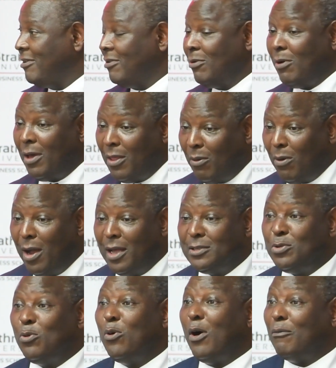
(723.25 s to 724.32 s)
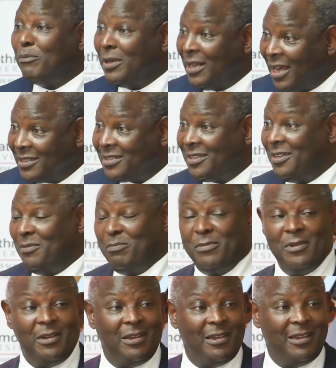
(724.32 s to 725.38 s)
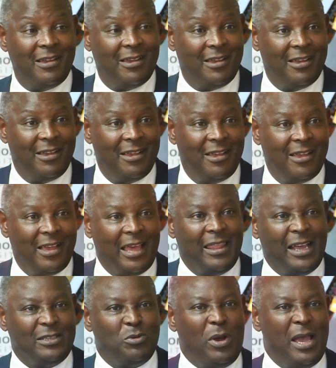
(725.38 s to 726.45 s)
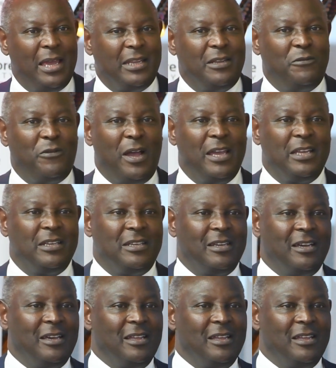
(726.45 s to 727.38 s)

You are the ones who have been asleep. And that's why I defined